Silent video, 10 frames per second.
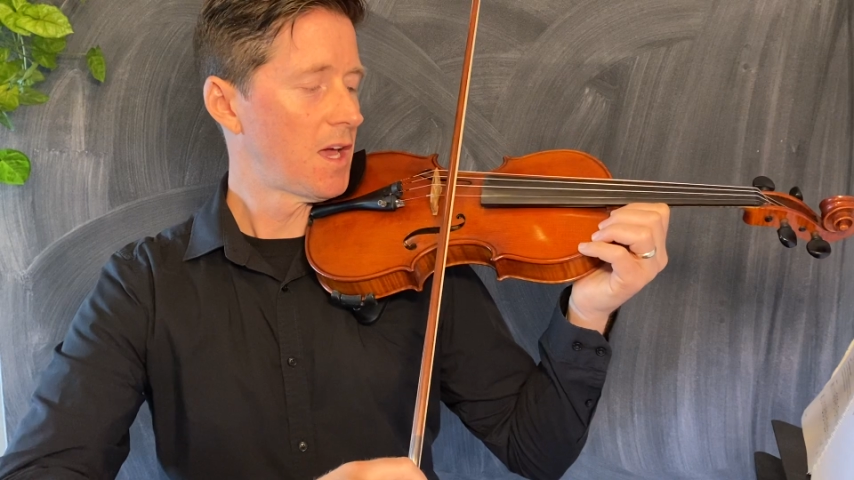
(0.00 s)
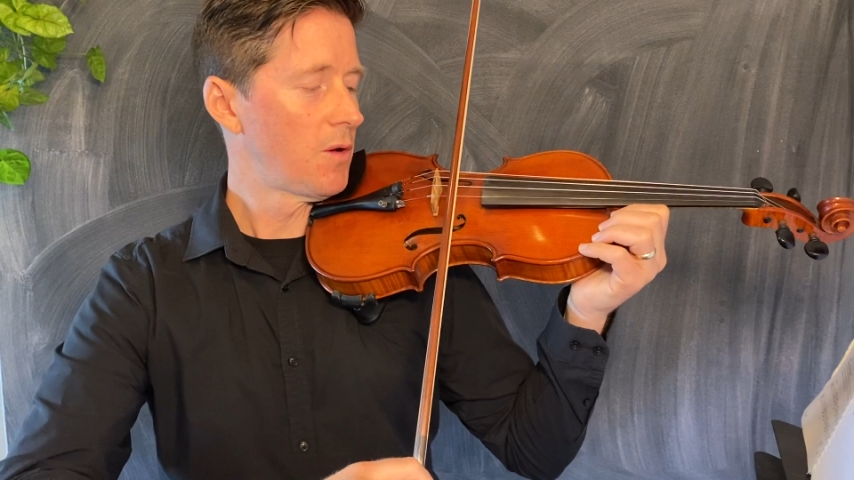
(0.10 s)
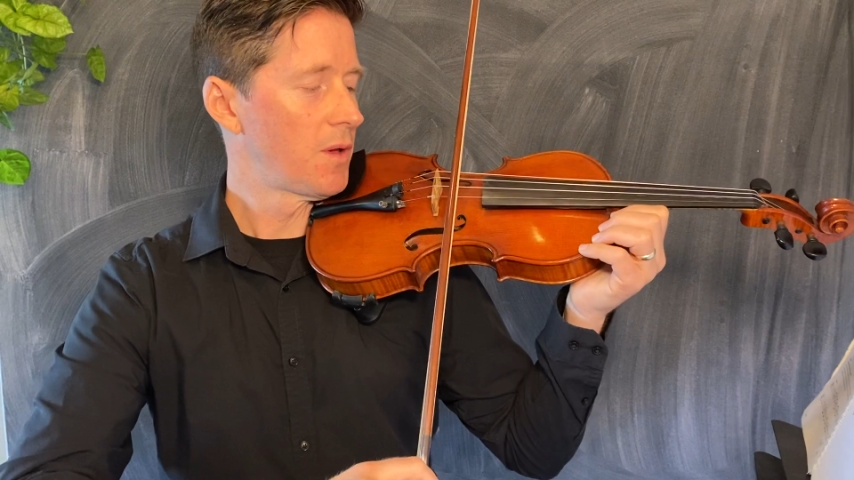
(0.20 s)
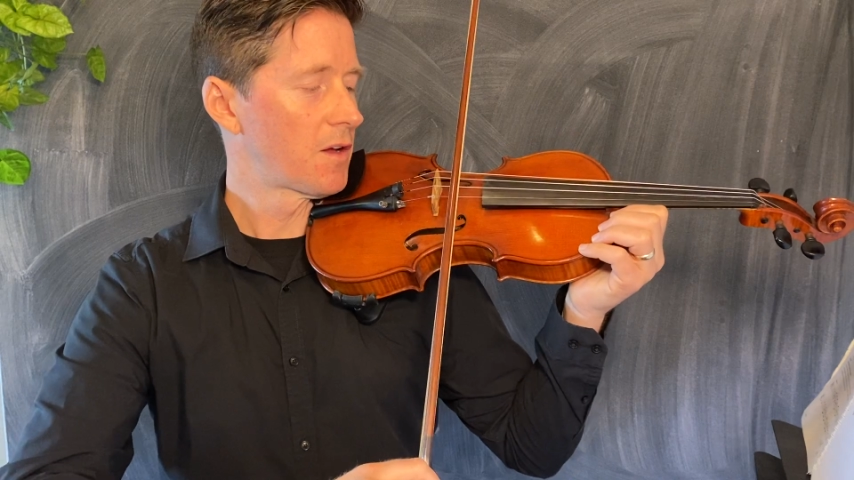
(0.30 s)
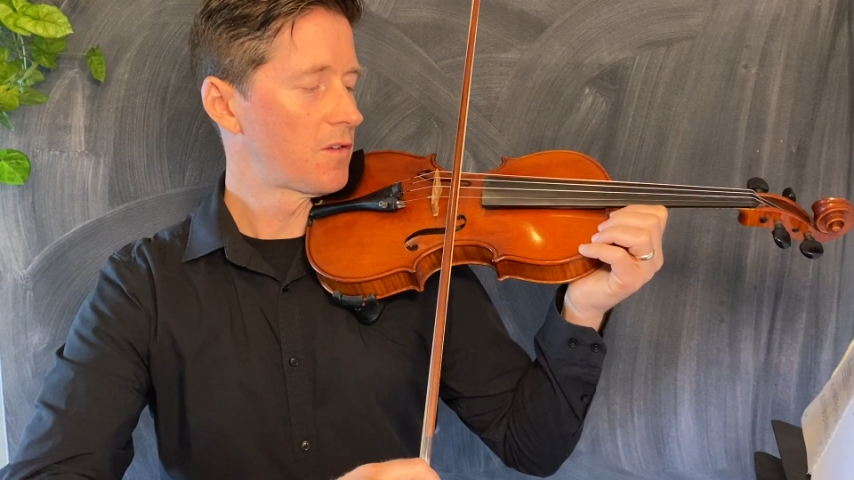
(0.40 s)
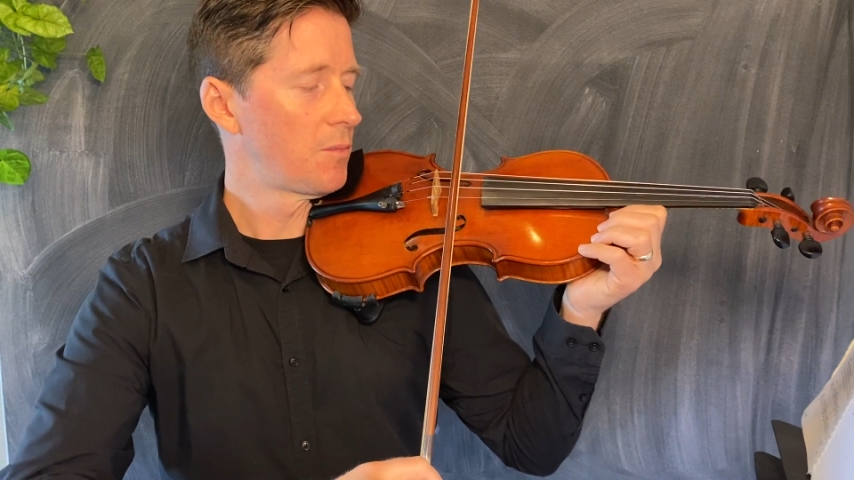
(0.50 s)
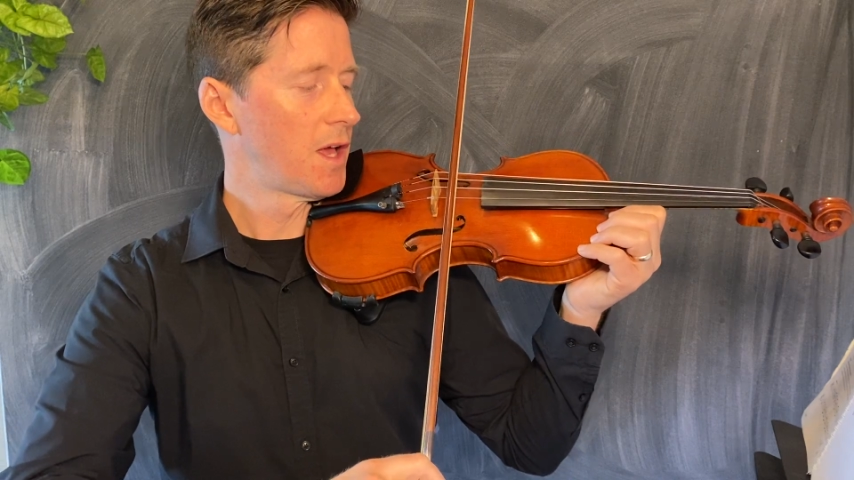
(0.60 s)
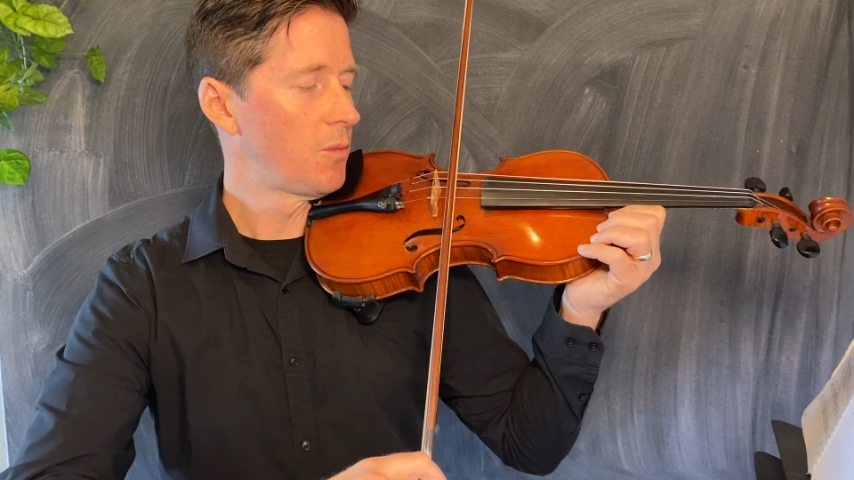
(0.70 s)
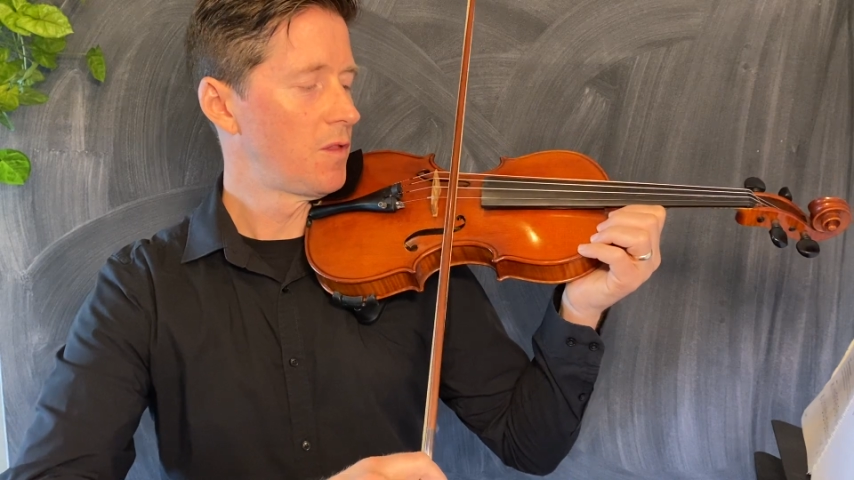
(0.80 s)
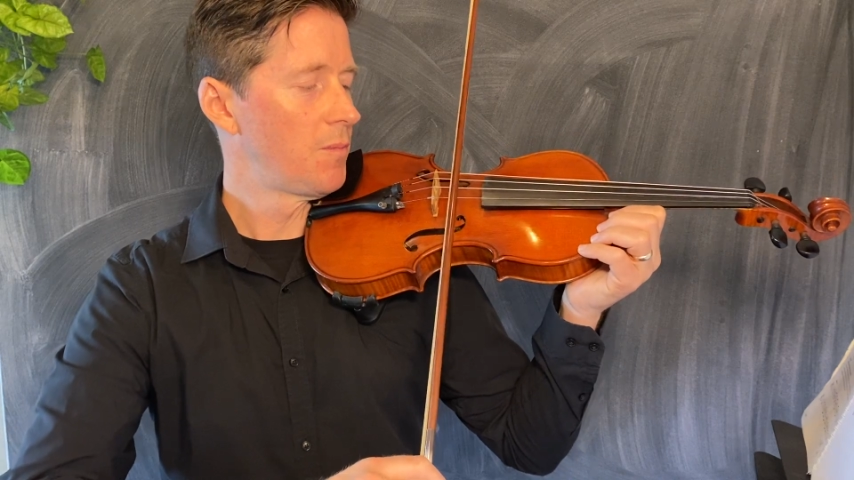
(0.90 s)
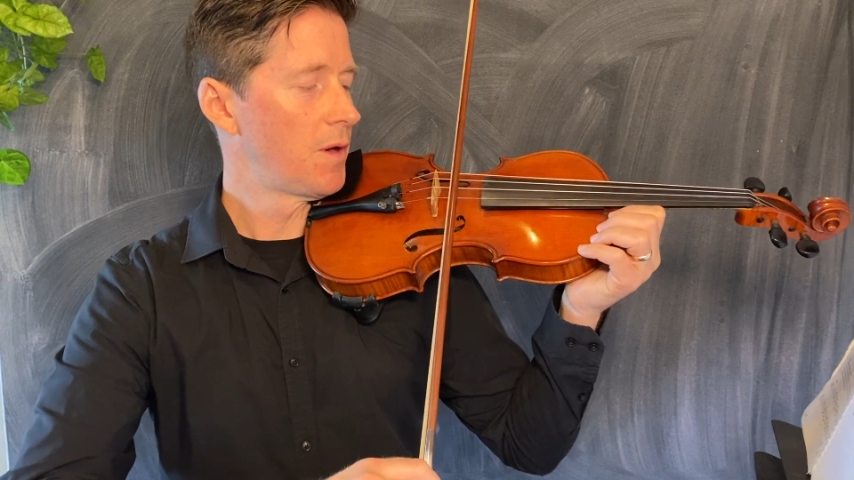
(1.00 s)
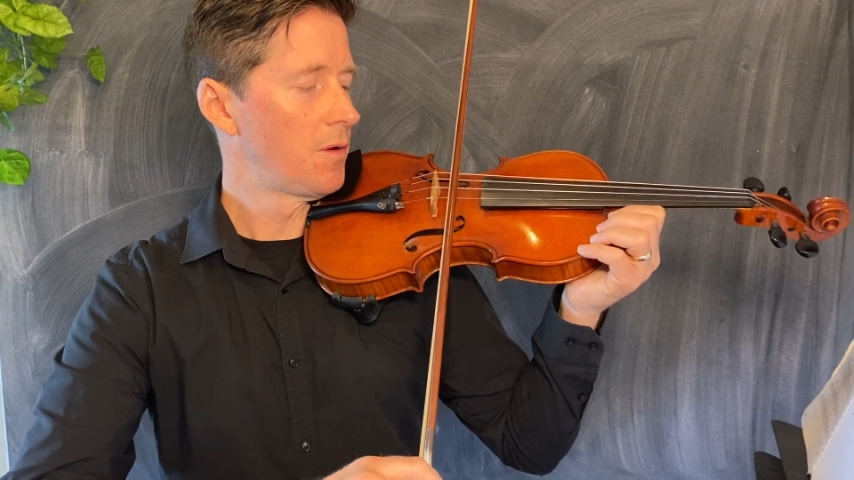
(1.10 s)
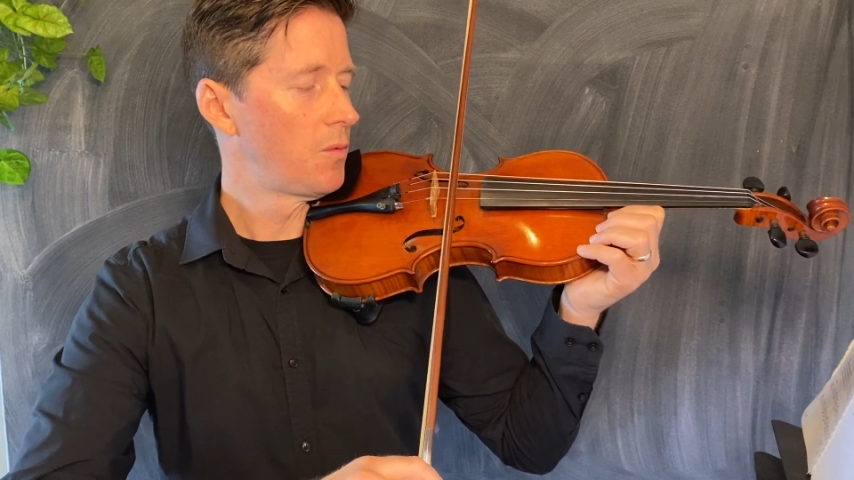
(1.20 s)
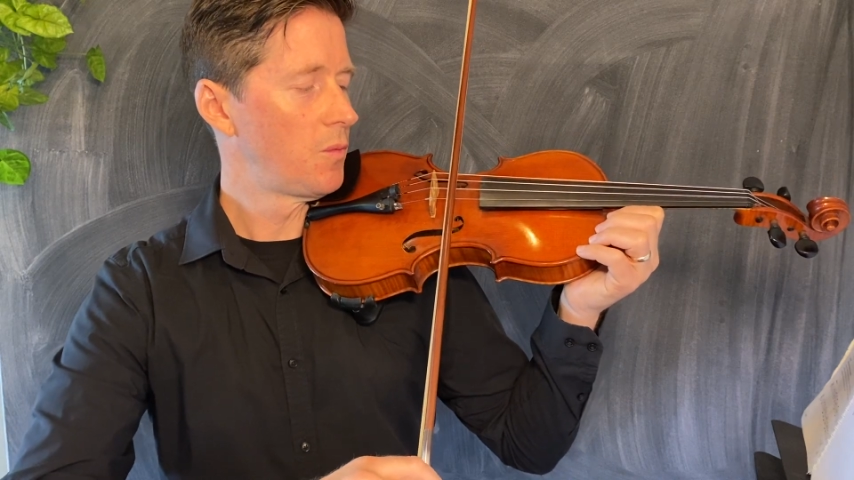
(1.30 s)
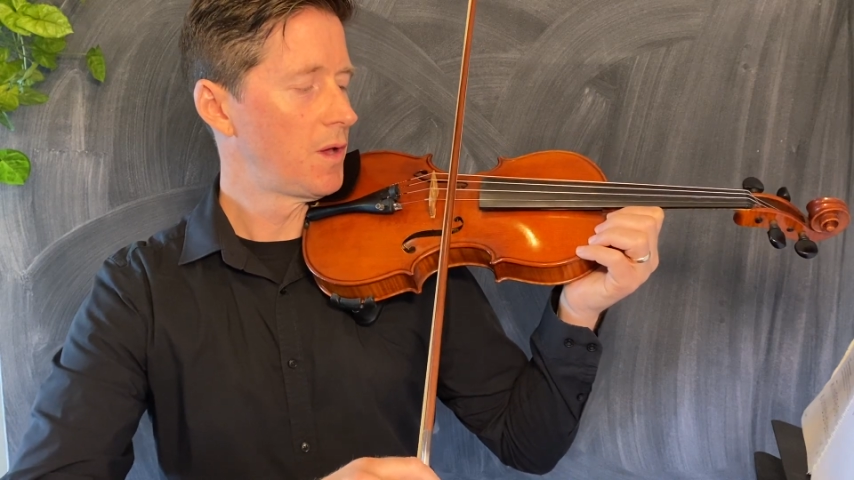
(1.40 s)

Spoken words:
how we actually play it with the bow.